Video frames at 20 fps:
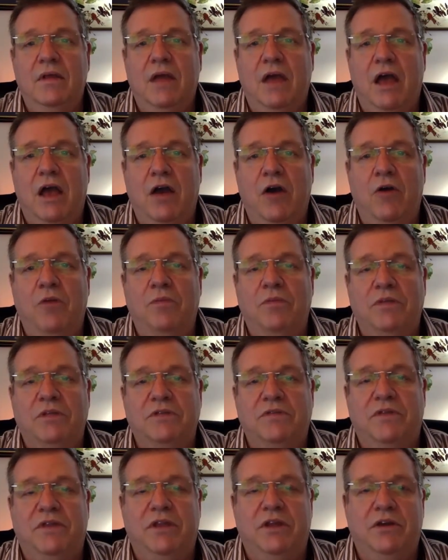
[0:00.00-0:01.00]
I hope
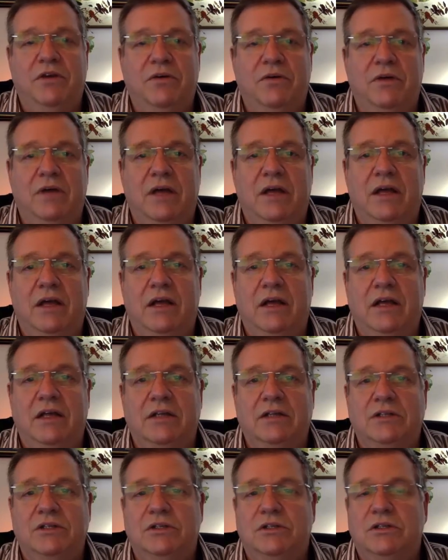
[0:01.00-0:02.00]
this video
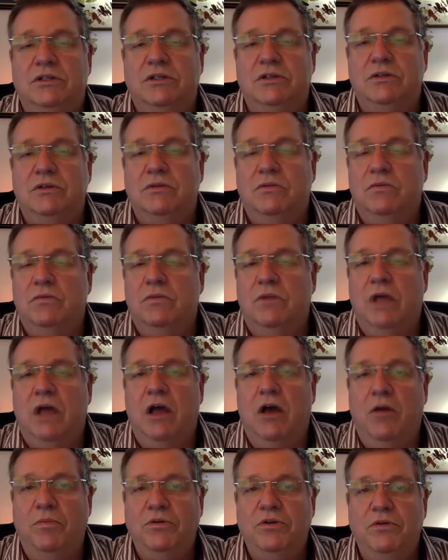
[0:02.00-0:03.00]
has
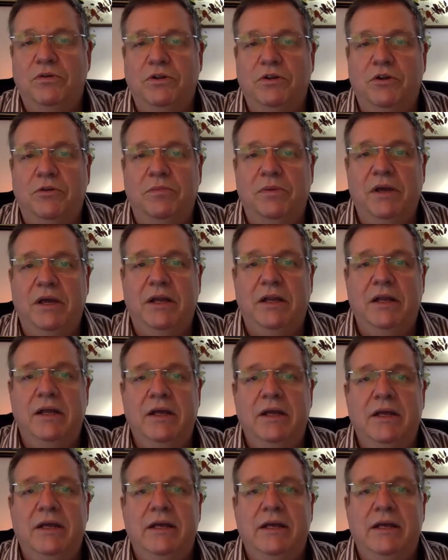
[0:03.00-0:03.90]
helped you a little bit.